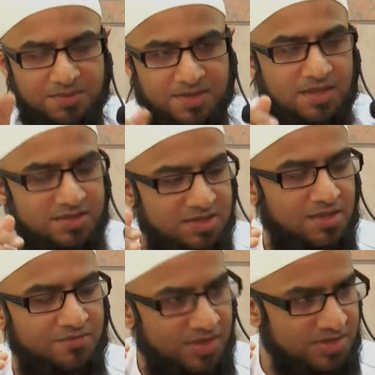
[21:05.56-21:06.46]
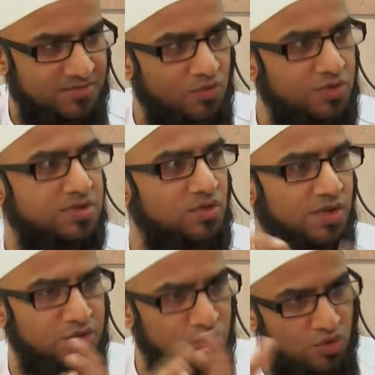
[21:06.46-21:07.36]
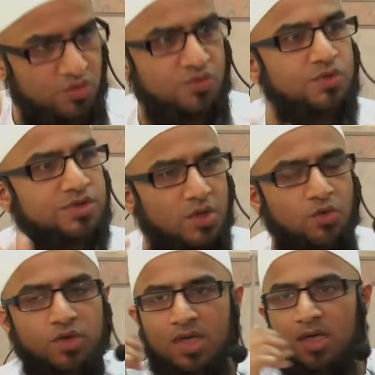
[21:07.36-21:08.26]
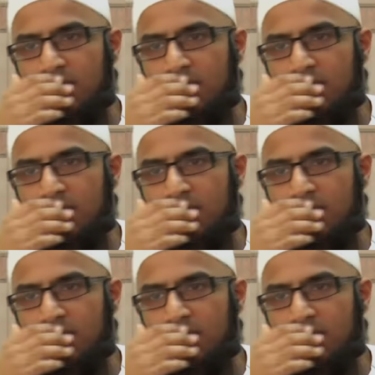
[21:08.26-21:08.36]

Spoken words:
But I still advise, of course, so that you know the rules are all.